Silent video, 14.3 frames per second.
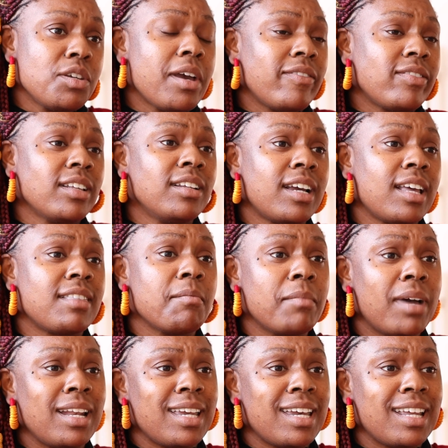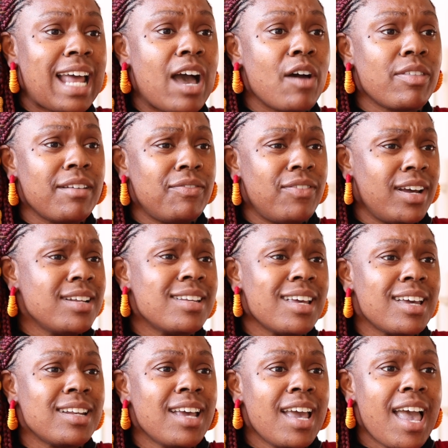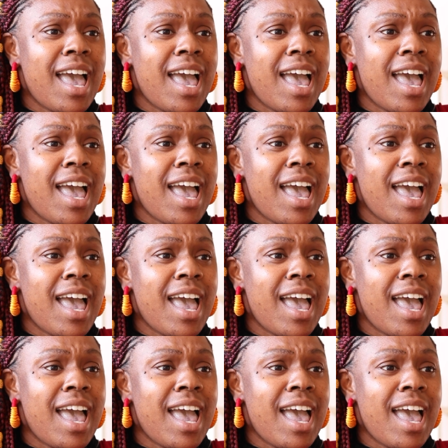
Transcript: you have to look at the money and how they're funded.